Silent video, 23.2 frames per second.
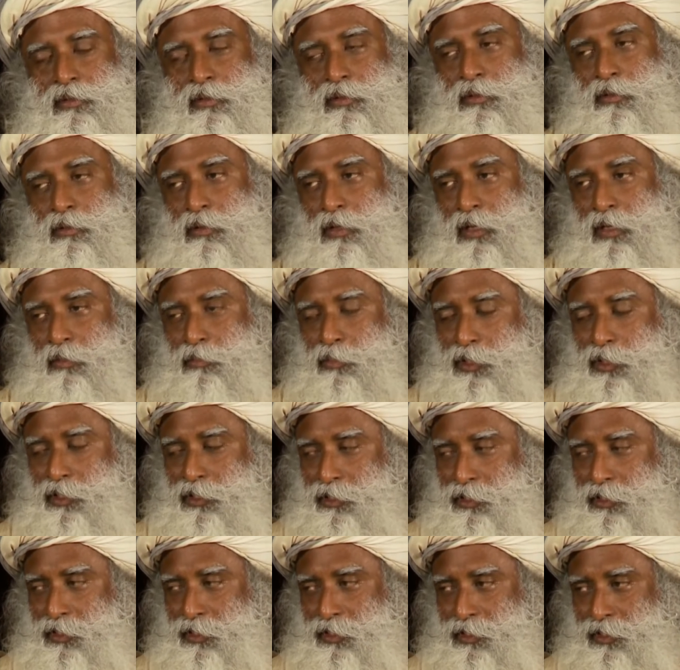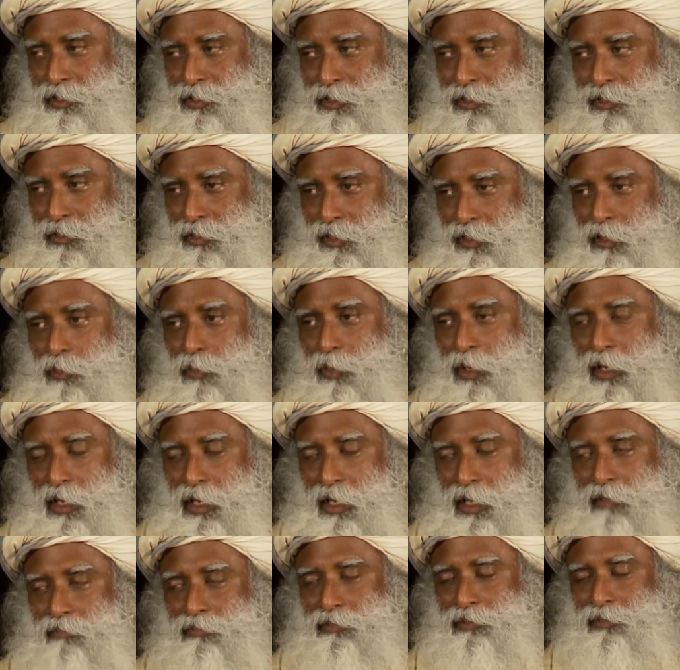So yoga means, on one
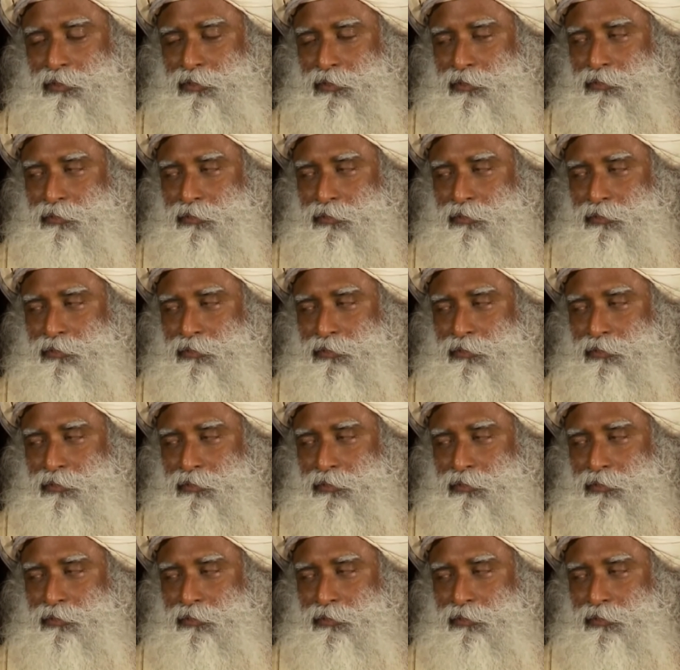level,